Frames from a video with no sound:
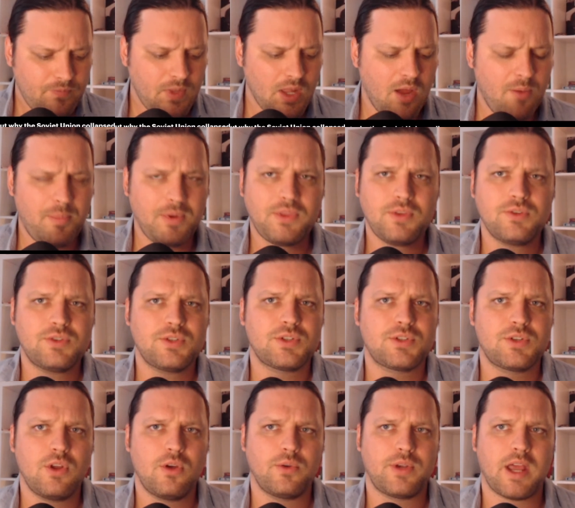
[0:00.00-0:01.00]
But there's
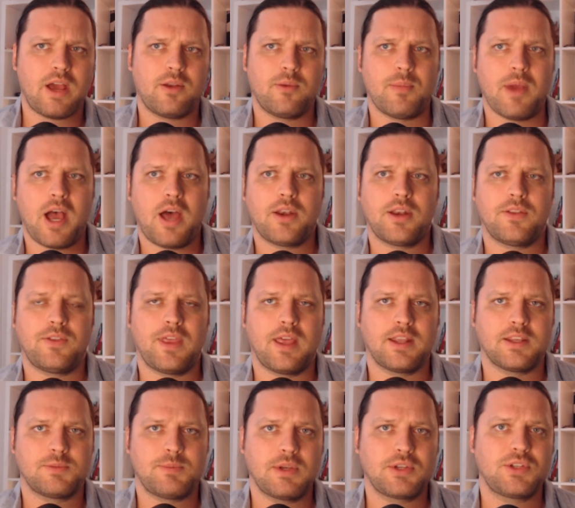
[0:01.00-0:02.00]
just no doubt about it
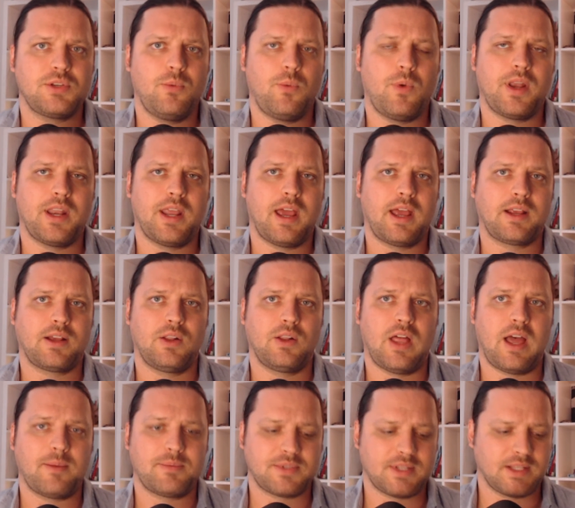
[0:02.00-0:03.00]
that, especially when it had
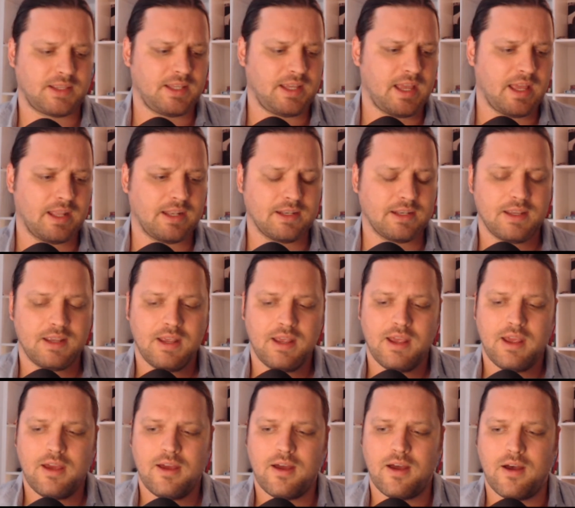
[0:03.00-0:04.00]
collapsed at the end,
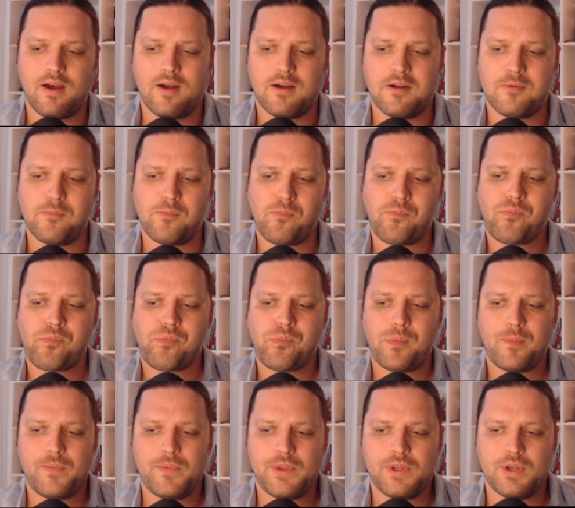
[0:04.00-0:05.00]
um,
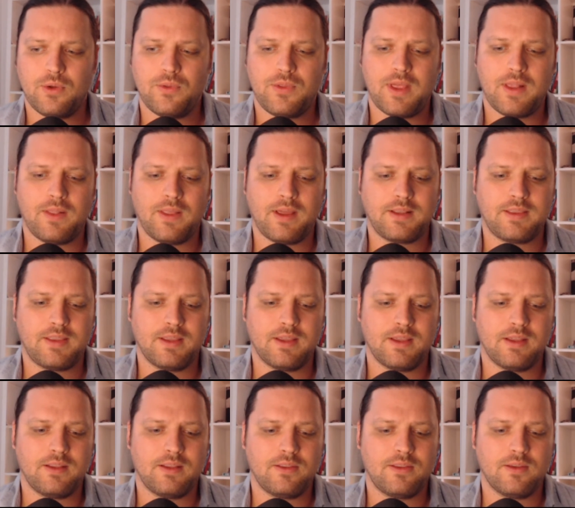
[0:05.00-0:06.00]
that like
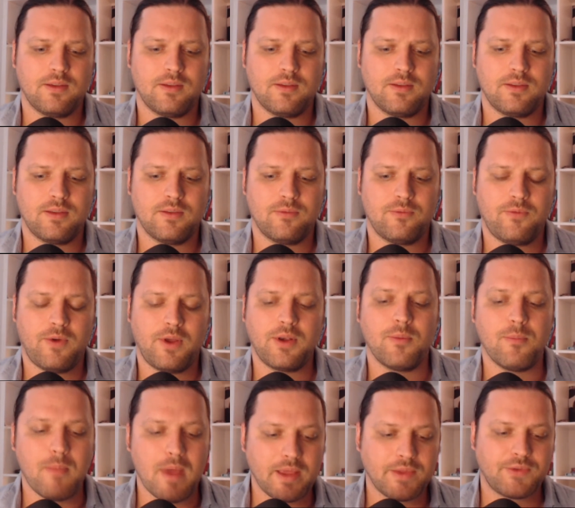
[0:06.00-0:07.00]
the
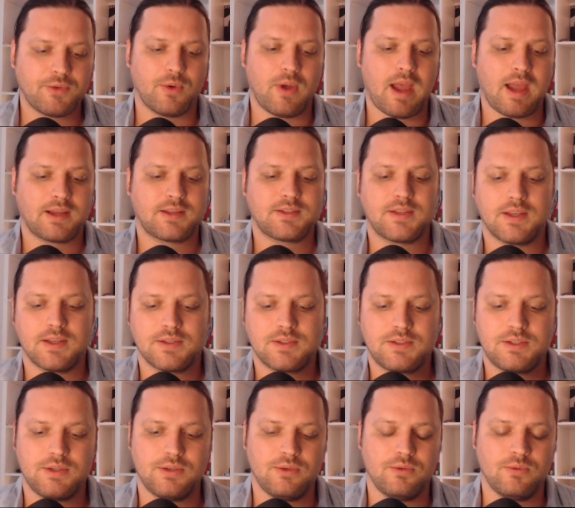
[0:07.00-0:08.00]
fundamental access
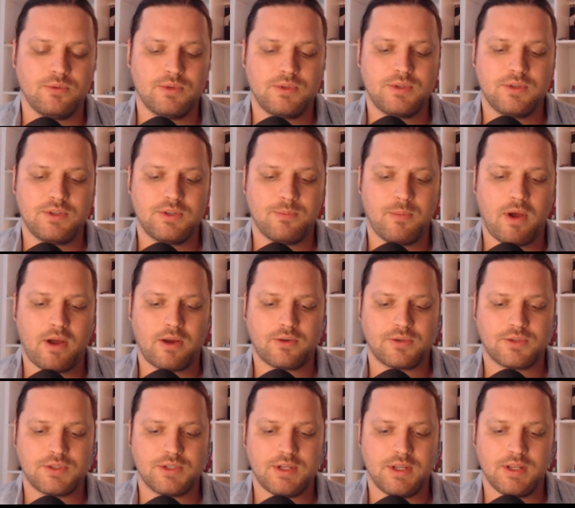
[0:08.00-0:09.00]
to
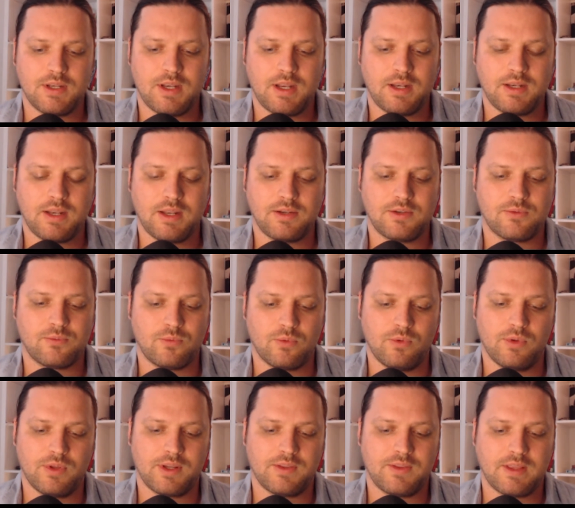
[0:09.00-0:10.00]
democracy and to
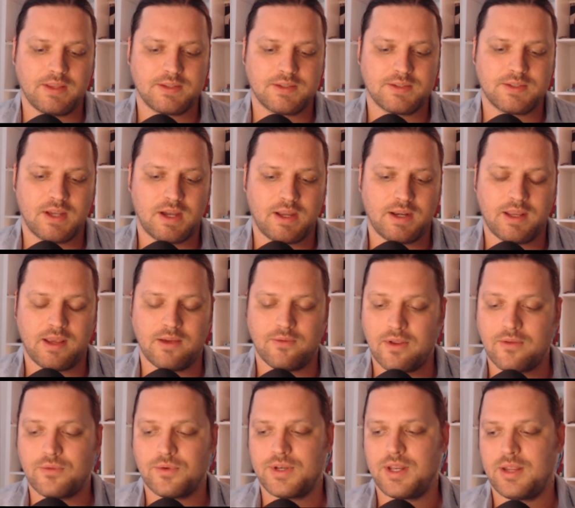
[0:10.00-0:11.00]
ruling in that society of
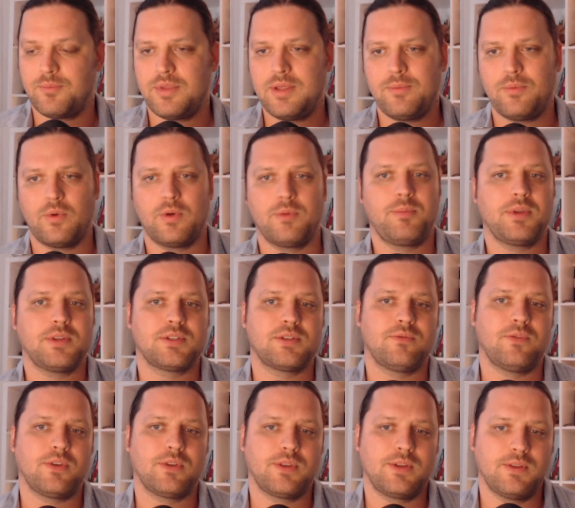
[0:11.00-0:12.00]
everyday people had been
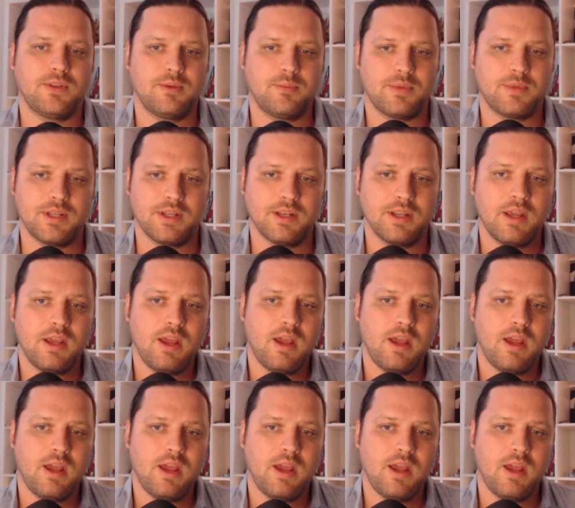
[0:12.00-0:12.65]
severely limited.